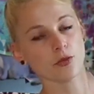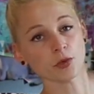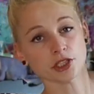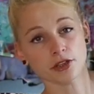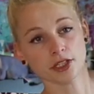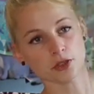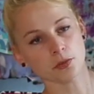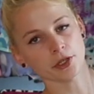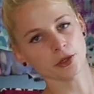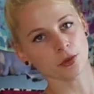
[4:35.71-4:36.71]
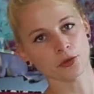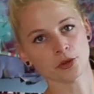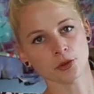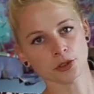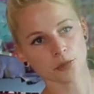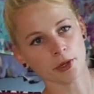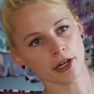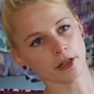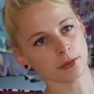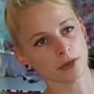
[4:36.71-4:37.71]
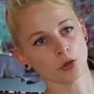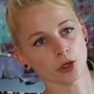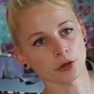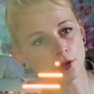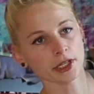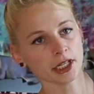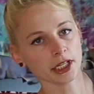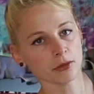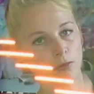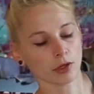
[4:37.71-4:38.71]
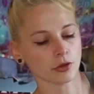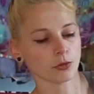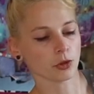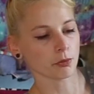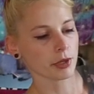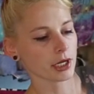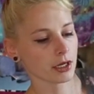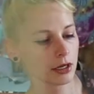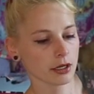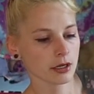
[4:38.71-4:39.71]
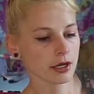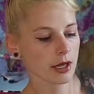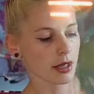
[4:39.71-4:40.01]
which I think is pretty cool. If you want your pattern to be more green, a little more pink.